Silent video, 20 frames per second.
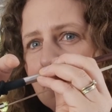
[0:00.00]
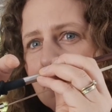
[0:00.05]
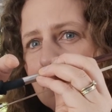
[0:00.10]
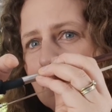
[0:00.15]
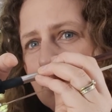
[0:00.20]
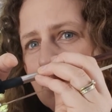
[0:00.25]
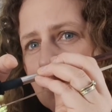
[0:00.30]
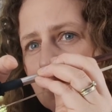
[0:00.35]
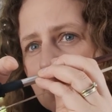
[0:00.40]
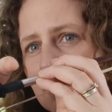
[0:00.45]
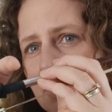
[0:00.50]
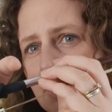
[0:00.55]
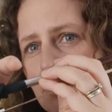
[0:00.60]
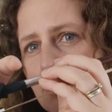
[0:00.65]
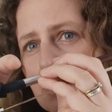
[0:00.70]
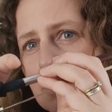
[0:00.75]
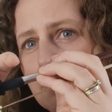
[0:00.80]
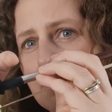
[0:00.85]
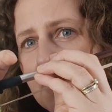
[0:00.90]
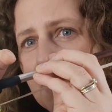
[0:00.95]
children
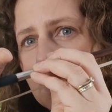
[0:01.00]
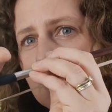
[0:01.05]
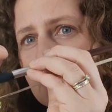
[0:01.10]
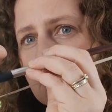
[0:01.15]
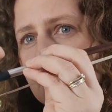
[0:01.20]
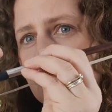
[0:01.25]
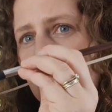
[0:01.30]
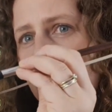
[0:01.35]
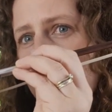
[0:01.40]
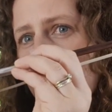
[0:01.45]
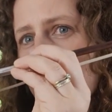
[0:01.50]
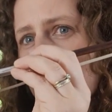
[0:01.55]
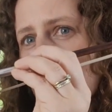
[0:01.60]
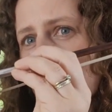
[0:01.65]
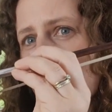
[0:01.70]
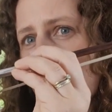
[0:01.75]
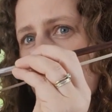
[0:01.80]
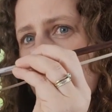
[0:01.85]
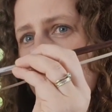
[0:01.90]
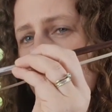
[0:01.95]
beginners like this with their
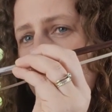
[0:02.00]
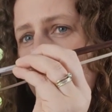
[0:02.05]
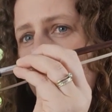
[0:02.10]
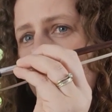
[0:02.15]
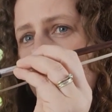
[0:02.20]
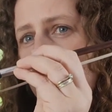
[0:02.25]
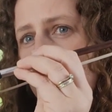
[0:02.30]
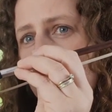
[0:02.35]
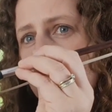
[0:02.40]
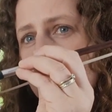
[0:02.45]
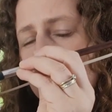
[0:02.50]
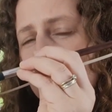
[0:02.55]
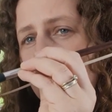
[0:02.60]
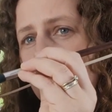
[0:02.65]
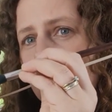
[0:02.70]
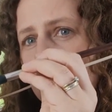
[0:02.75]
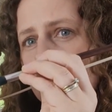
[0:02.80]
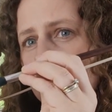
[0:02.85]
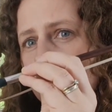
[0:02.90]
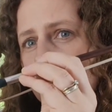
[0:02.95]
thumb here, but
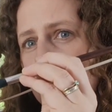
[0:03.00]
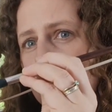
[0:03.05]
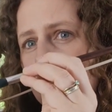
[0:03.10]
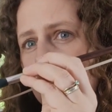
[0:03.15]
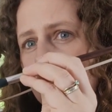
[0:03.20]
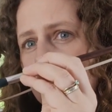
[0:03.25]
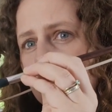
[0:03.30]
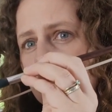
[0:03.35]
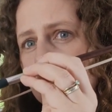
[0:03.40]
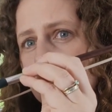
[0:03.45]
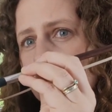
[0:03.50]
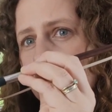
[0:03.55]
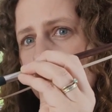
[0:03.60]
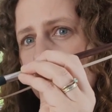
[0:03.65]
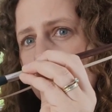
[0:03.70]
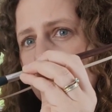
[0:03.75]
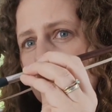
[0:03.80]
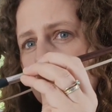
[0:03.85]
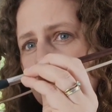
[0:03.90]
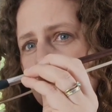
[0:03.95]
you can
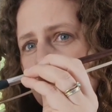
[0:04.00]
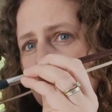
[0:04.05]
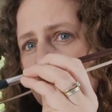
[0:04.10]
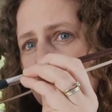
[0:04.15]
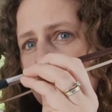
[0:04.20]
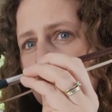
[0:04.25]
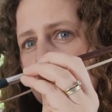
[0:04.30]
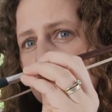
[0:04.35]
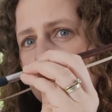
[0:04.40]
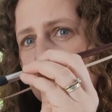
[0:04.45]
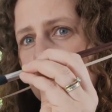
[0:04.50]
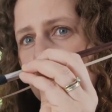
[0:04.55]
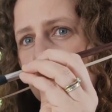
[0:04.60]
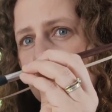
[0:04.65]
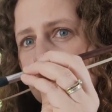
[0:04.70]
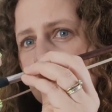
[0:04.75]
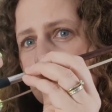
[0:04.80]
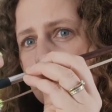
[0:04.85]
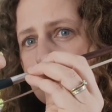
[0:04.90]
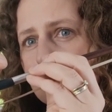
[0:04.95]
put it there if you
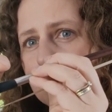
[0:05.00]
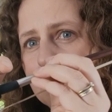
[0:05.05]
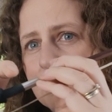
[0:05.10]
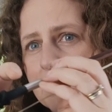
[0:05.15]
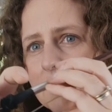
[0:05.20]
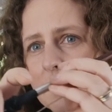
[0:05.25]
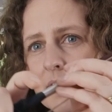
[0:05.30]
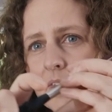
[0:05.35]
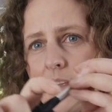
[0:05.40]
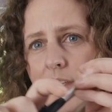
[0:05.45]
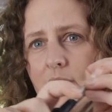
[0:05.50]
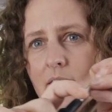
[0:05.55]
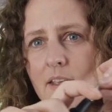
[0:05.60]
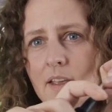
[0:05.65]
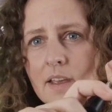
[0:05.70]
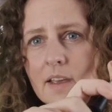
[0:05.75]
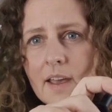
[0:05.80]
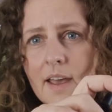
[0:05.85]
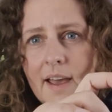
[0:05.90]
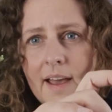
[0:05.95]
like.
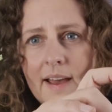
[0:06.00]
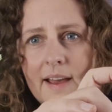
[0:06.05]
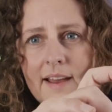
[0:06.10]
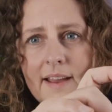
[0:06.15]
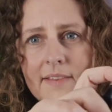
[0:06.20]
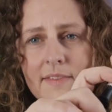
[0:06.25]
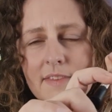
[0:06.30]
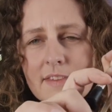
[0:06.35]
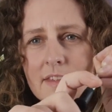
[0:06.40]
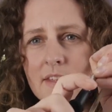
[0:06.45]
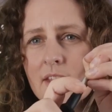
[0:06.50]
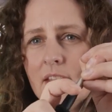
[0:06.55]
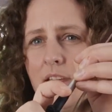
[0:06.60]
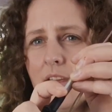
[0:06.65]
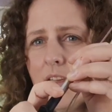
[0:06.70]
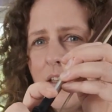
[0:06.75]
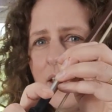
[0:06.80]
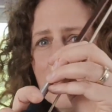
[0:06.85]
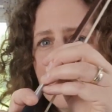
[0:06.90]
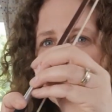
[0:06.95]
And
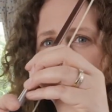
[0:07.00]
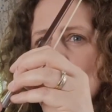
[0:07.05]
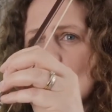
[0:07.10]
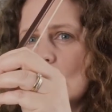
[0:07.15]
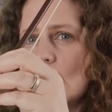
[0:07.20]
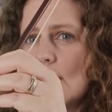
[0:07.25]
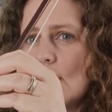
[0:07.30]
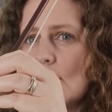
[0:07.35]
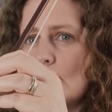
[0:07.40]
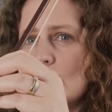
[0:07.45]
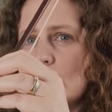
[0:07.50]
the thing